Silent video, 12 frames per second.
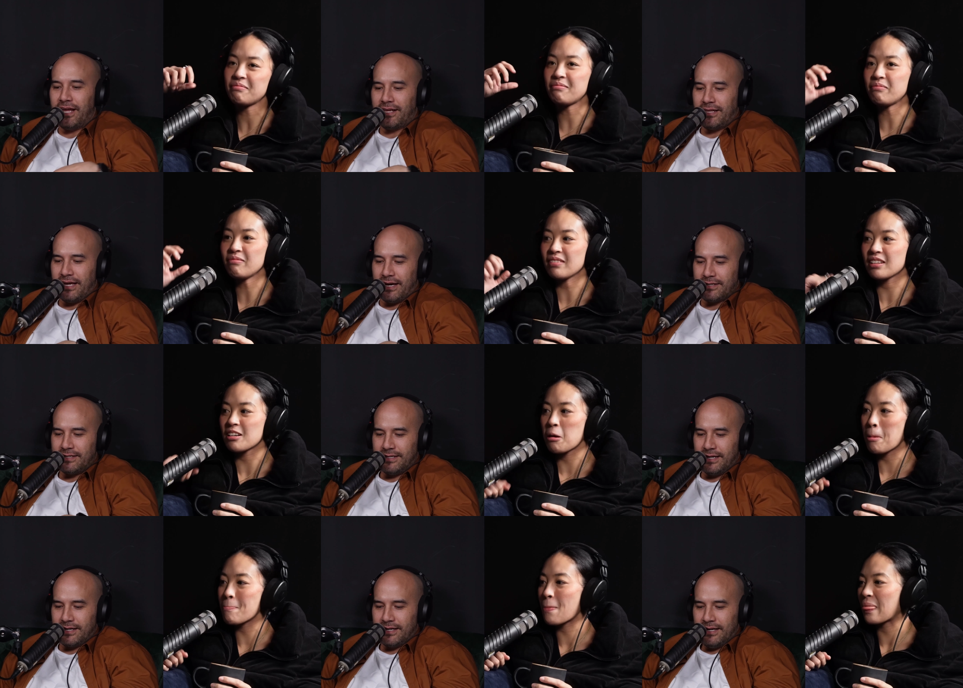Speaker 1: like yeah. So
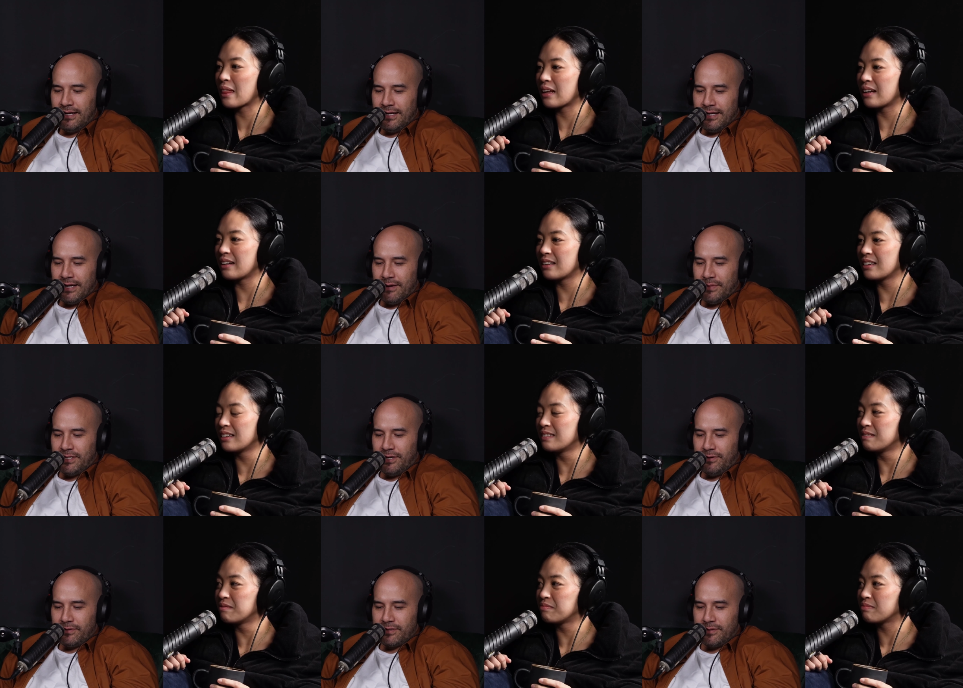you're like a
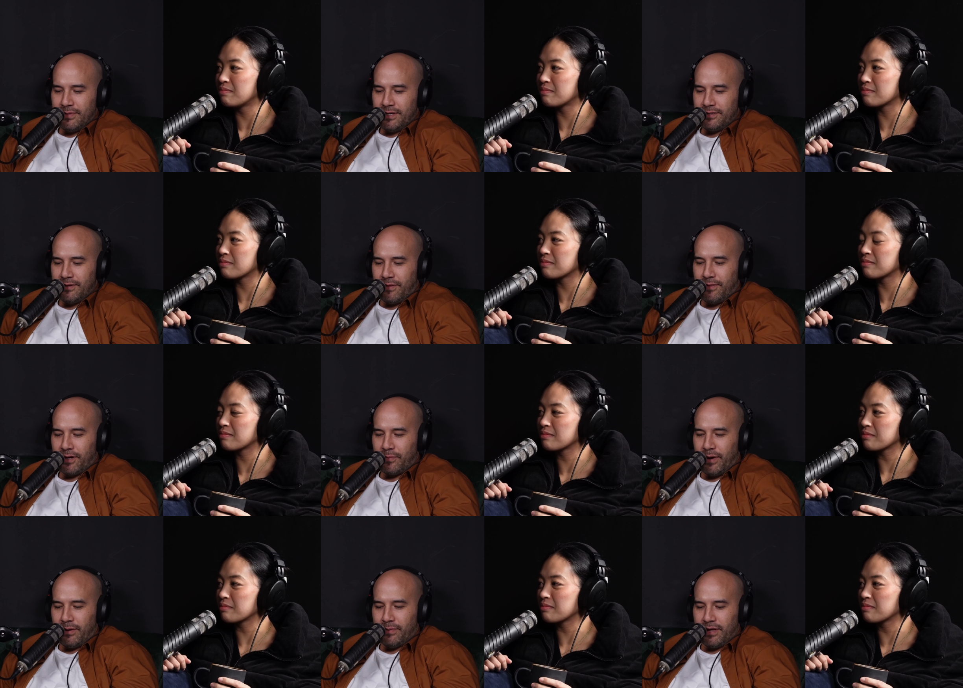material similar to thick
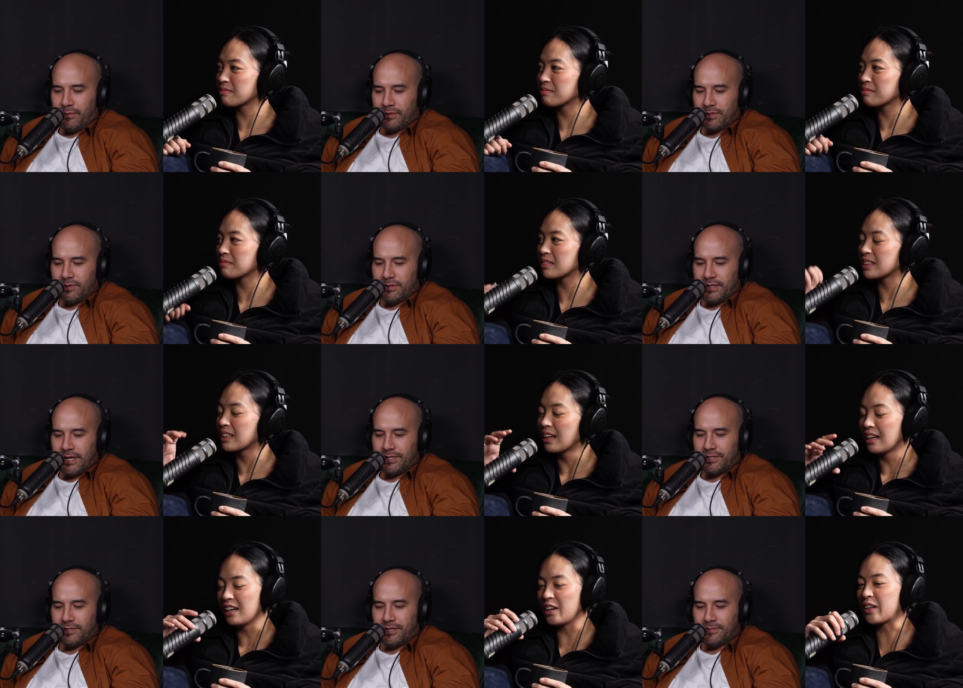paper that was used in
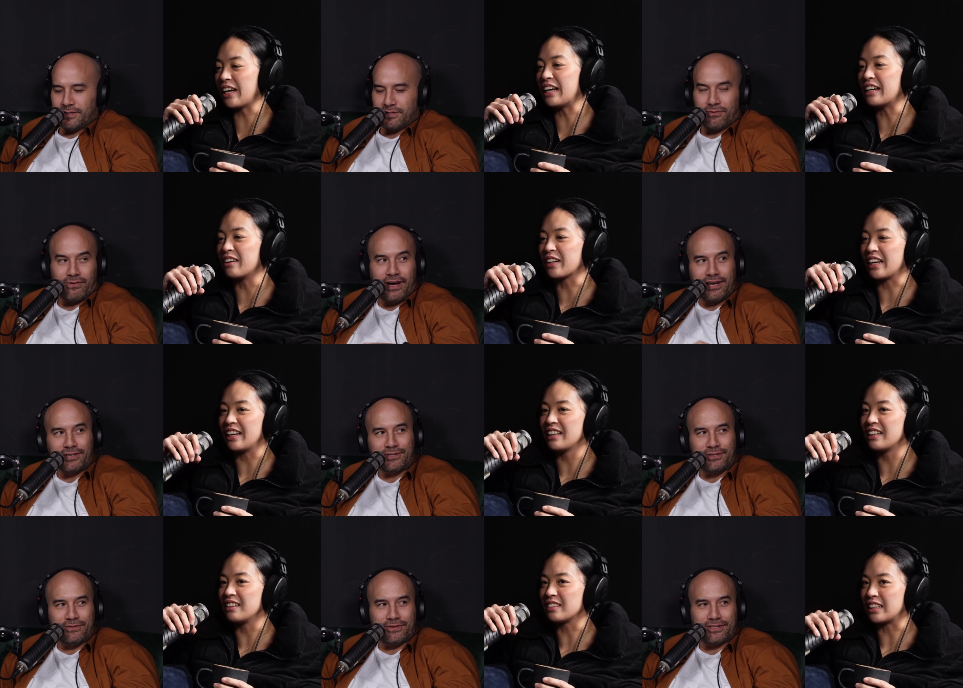ancient times as a writing okay,
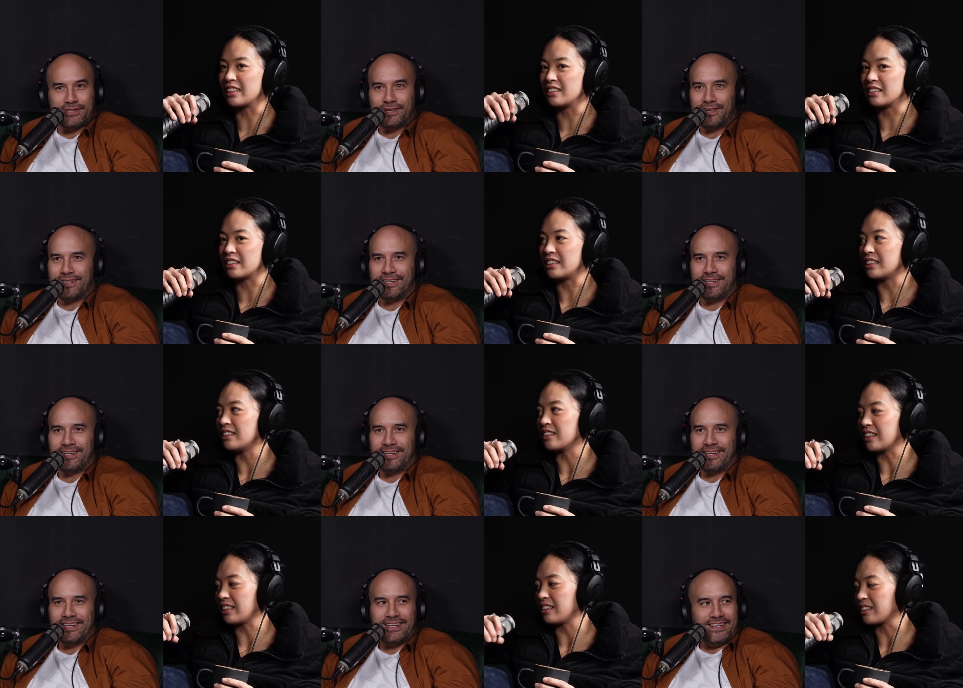service. Okay,
Speaker 2: okay, fair,
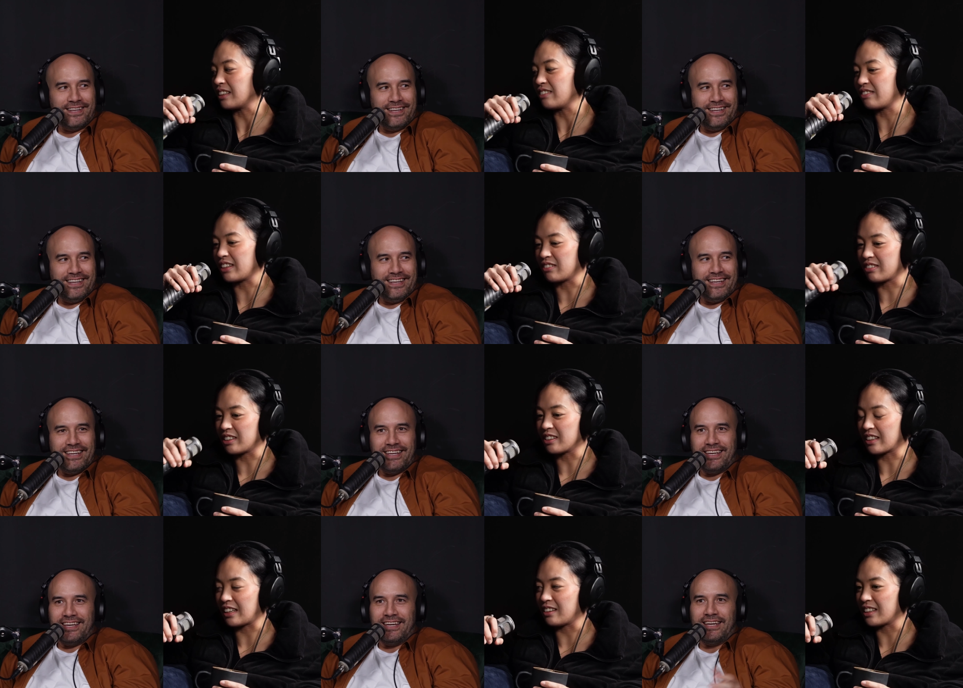okay, fair. okay, fair, fair,
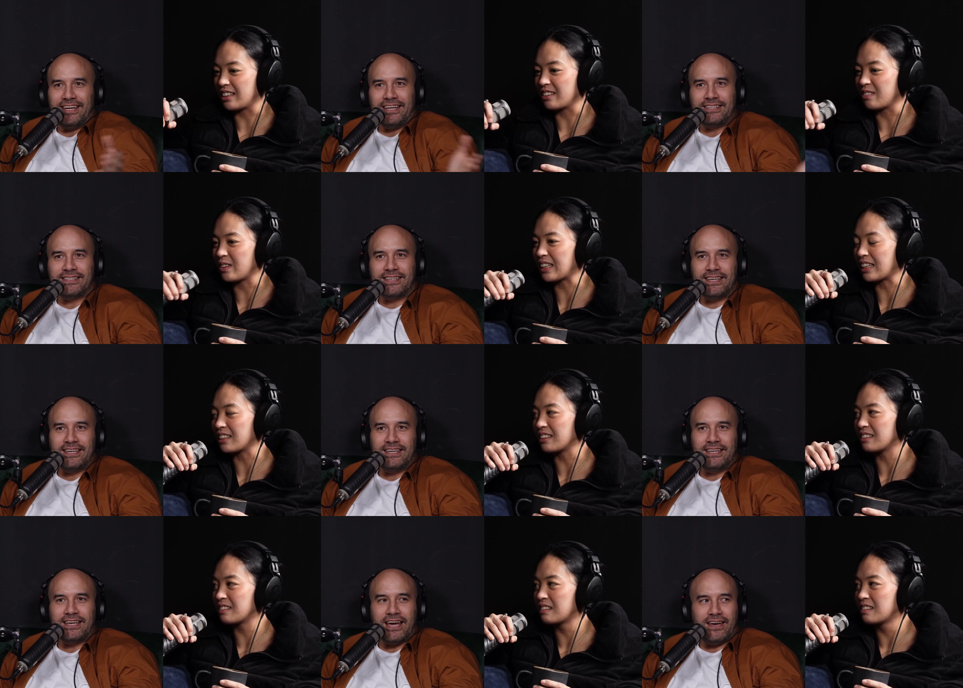okay, okay. It's we
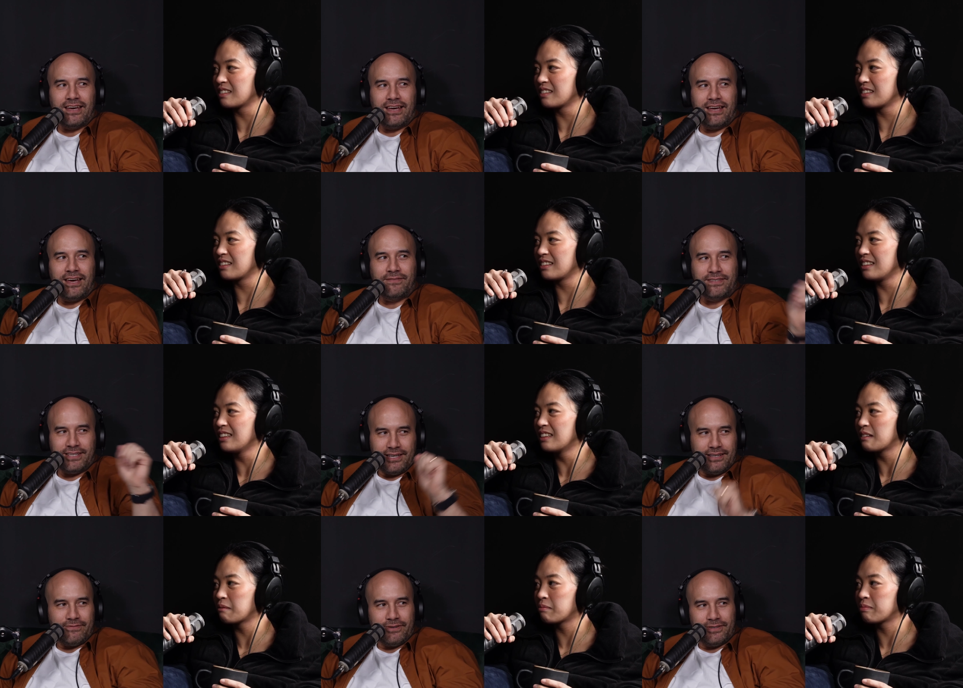the
Speaker 1: it.
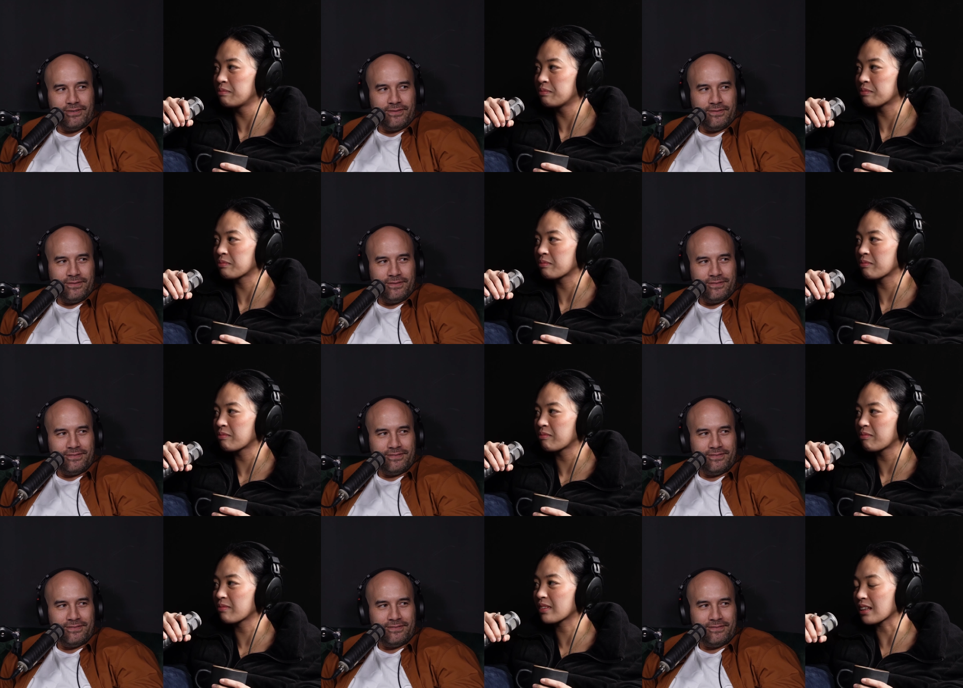Avatar font.
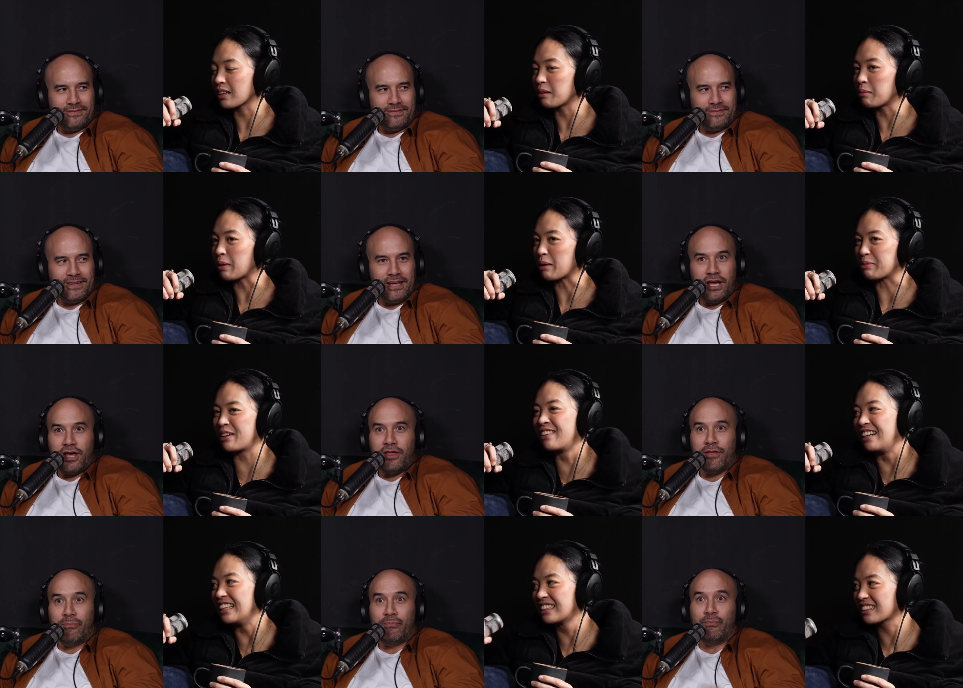
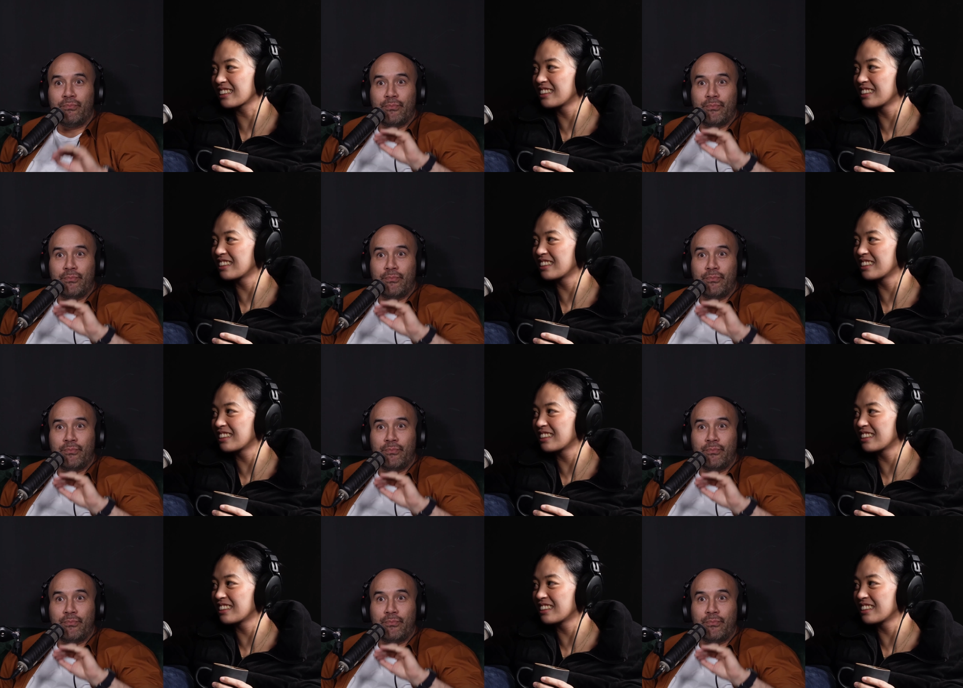
Speaker 2: Papyrus.